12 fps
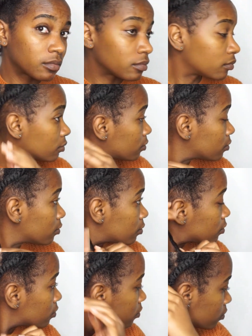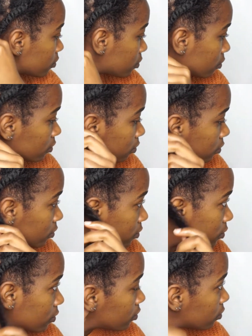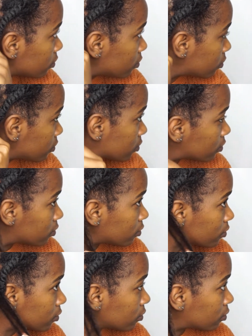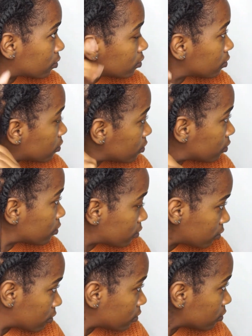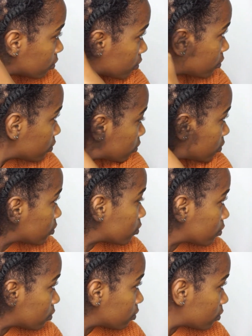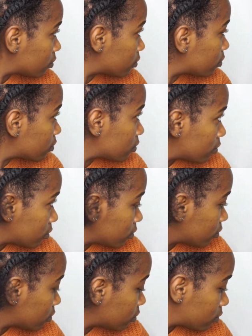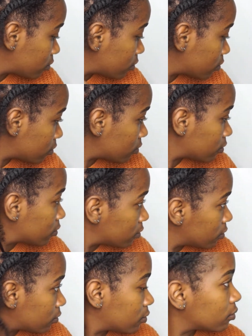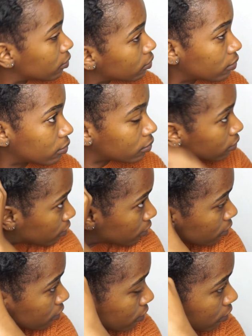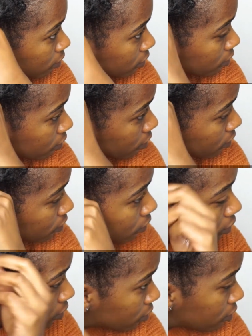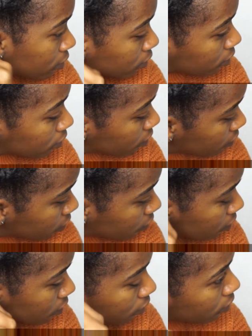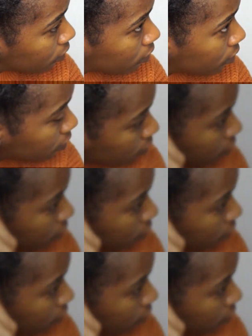of oil to my fingers and took the twists down. And this is now like the end of my wash day. So this is how I prep